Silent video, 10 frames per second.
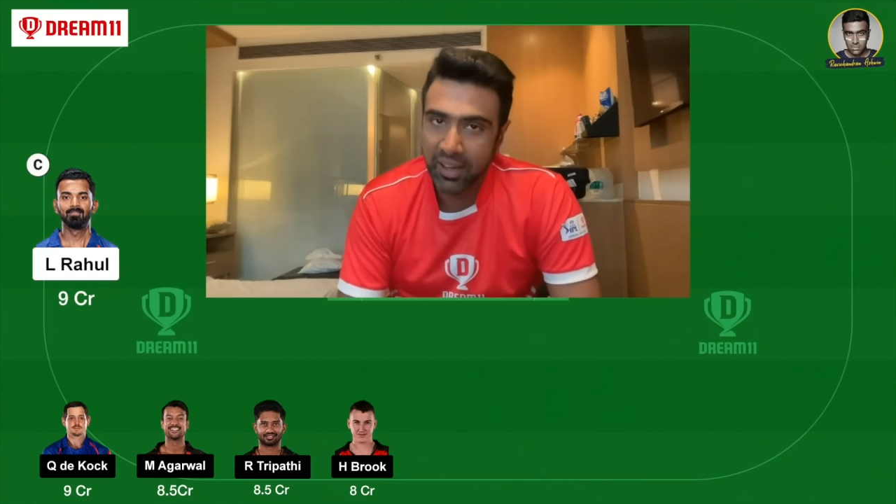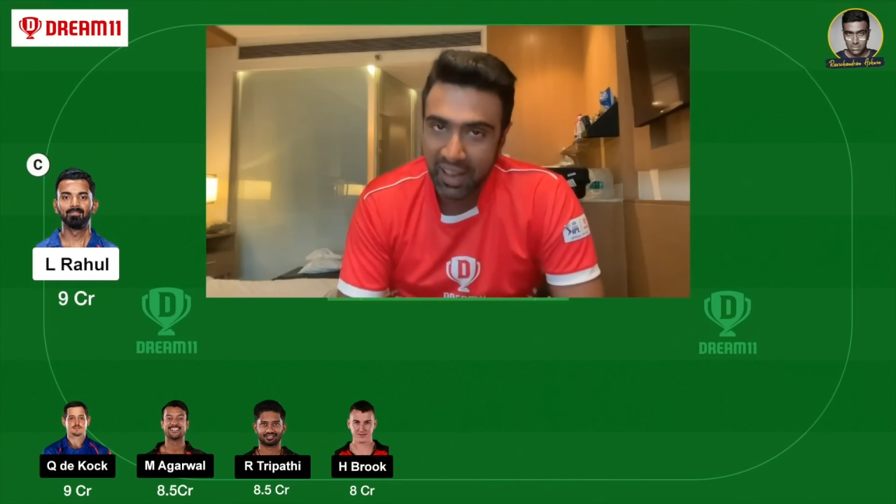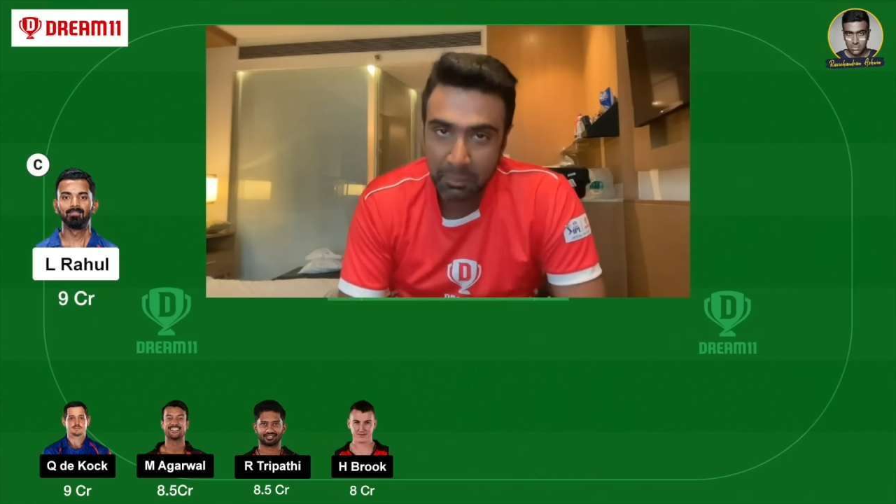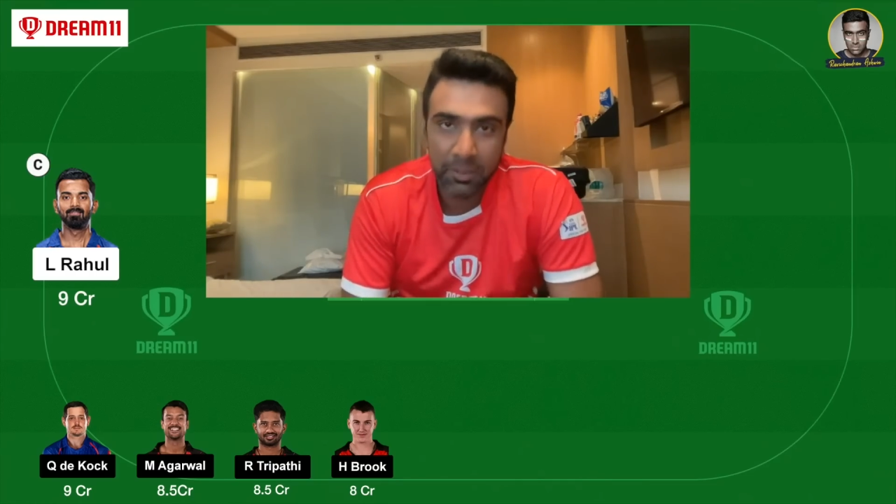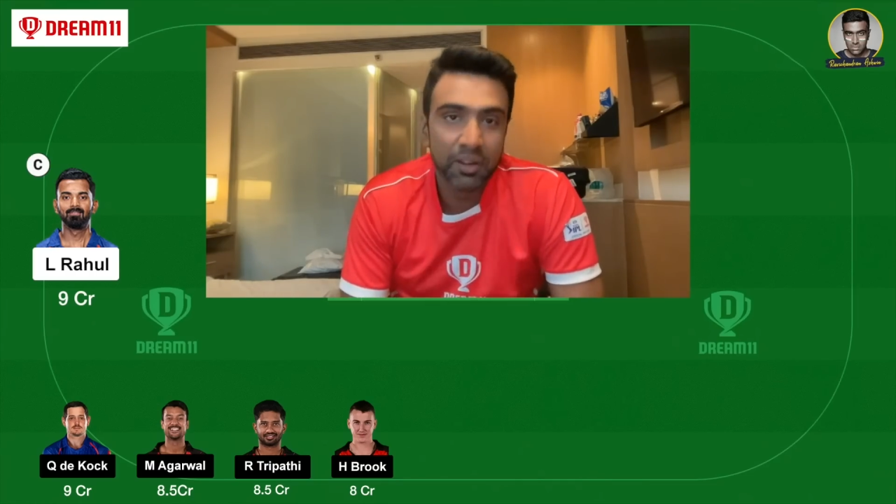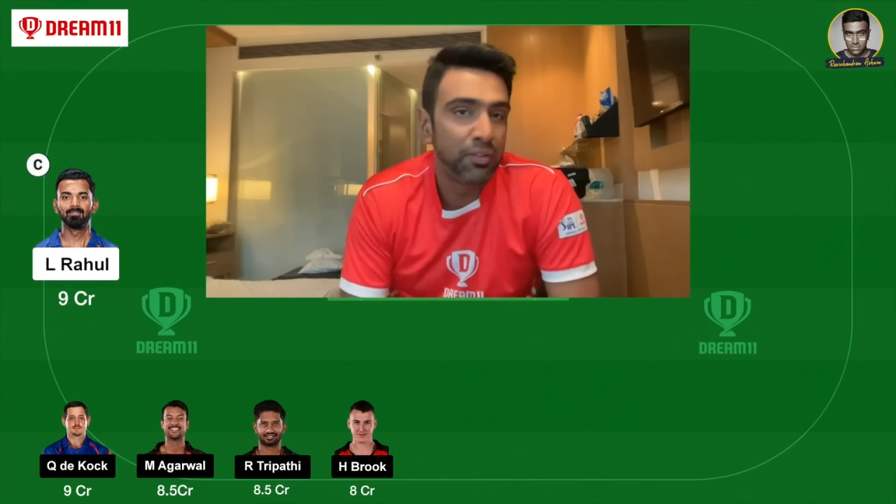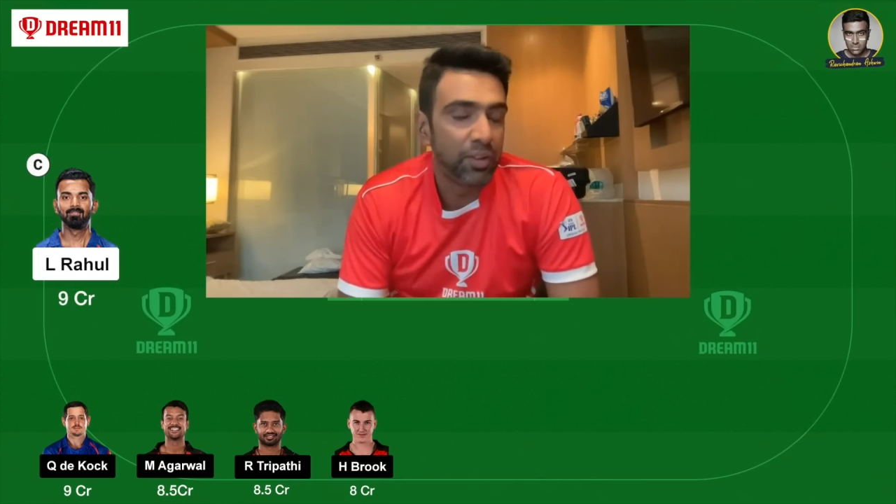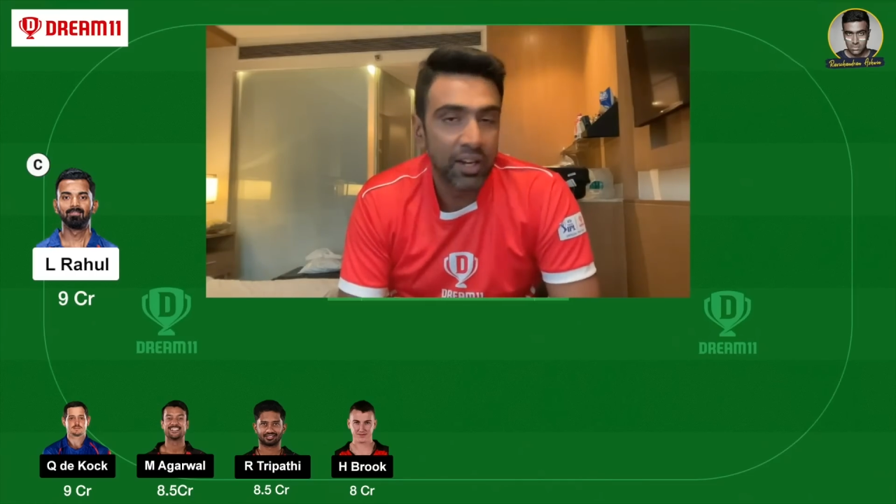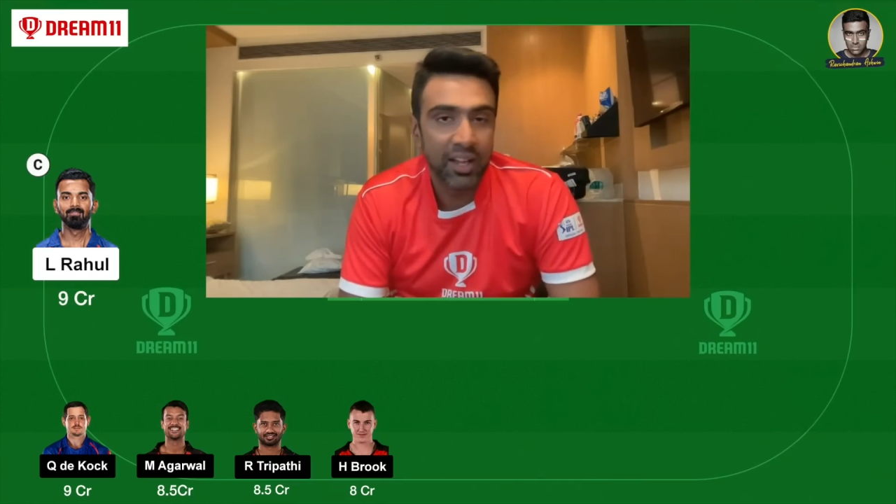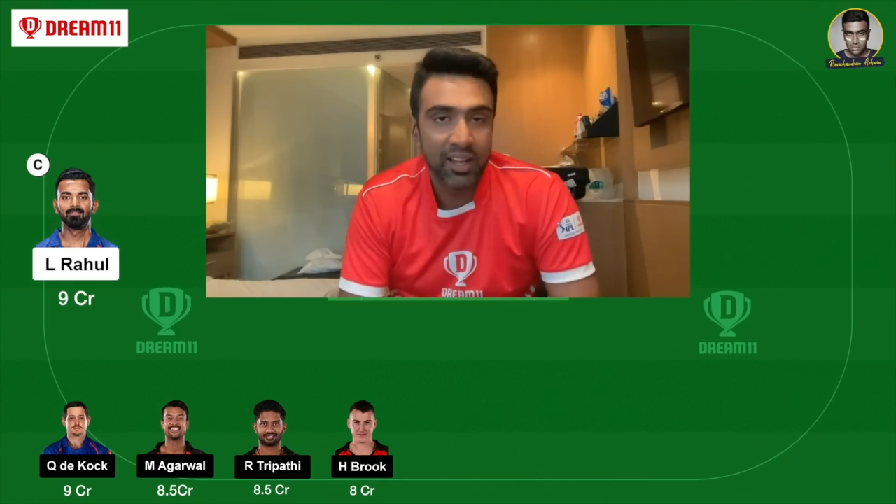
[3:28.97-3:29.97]
captain for
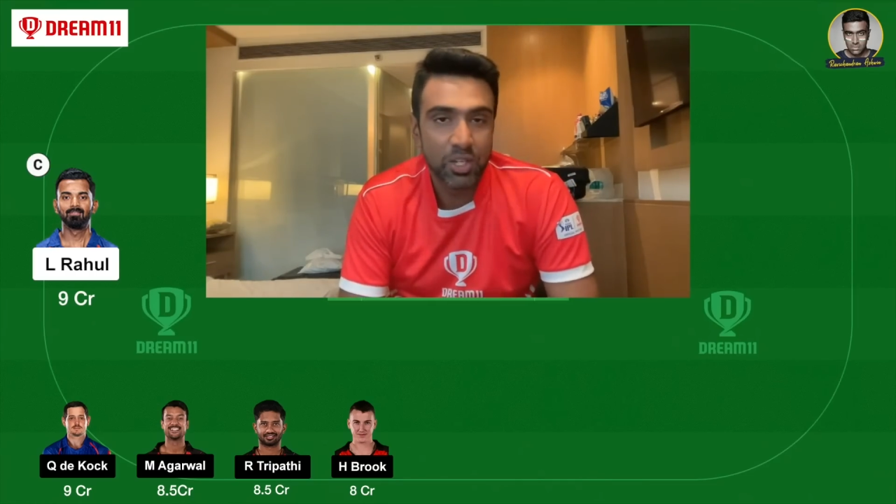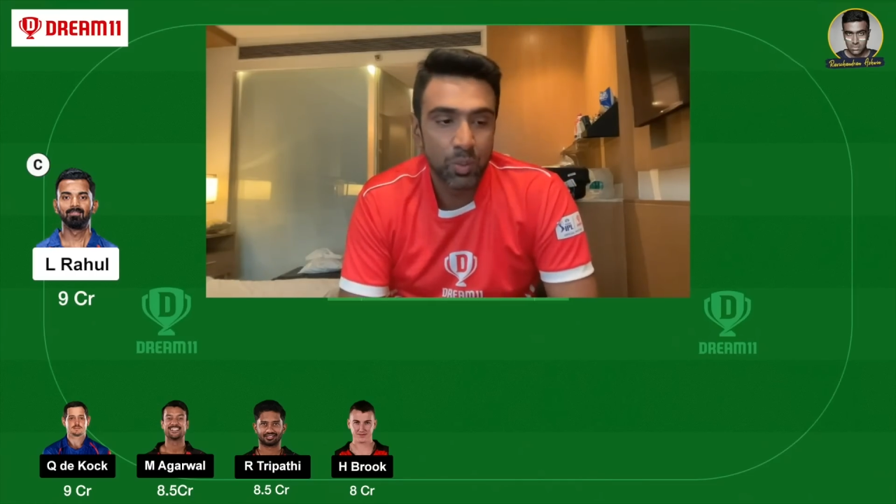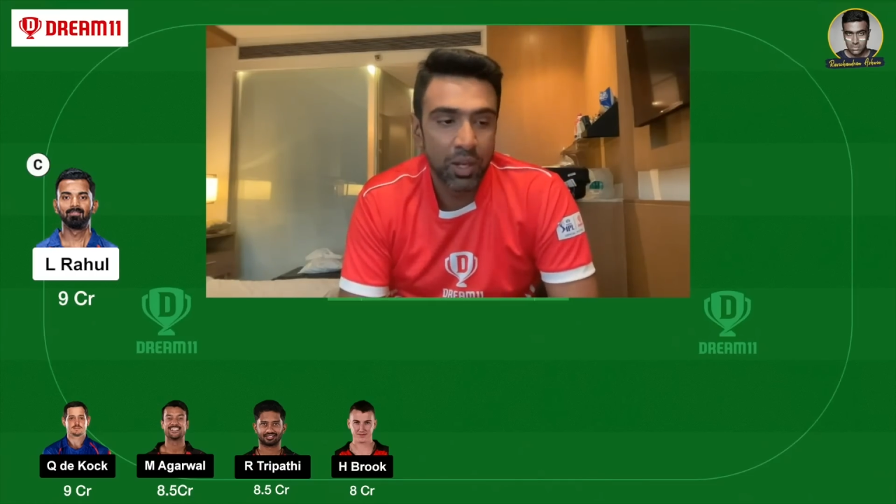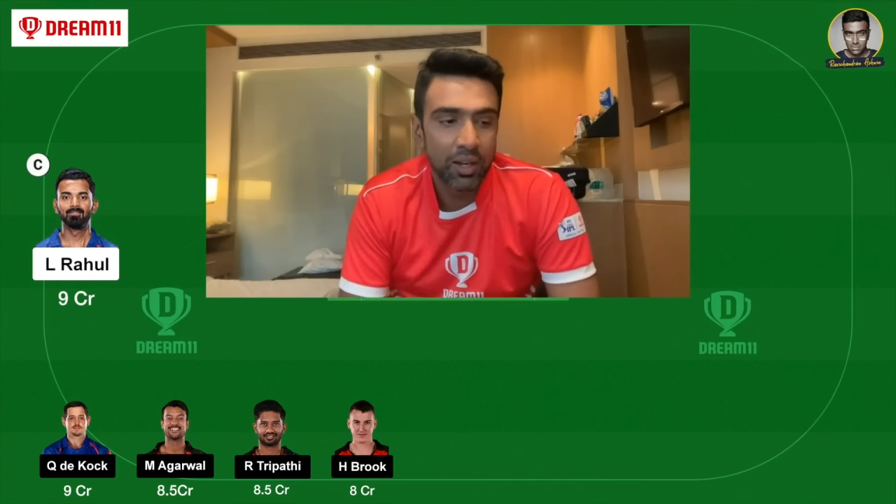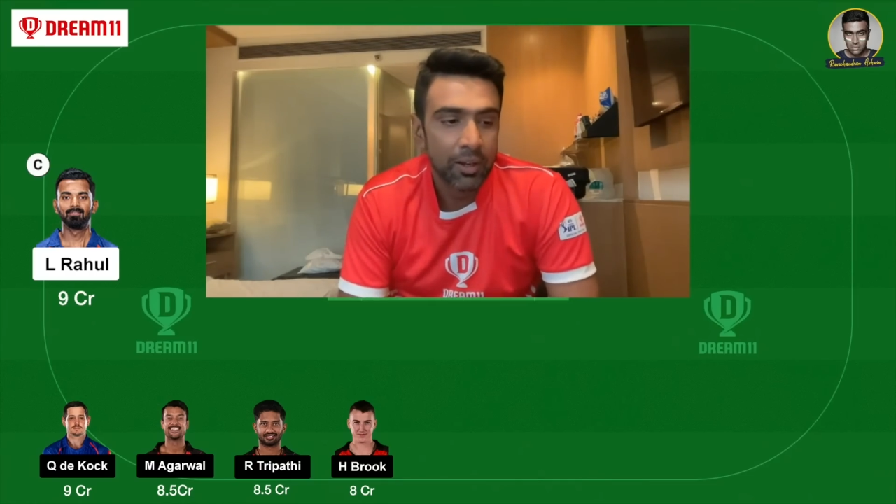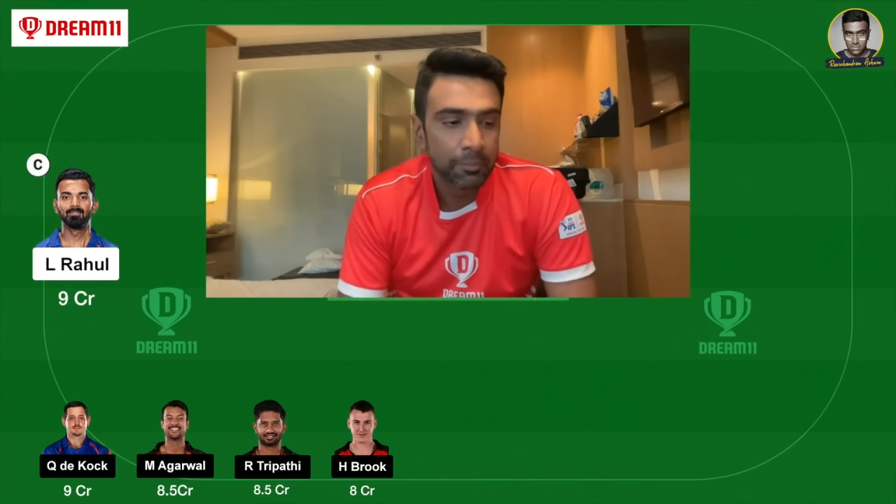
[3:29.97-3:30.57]
the day as well.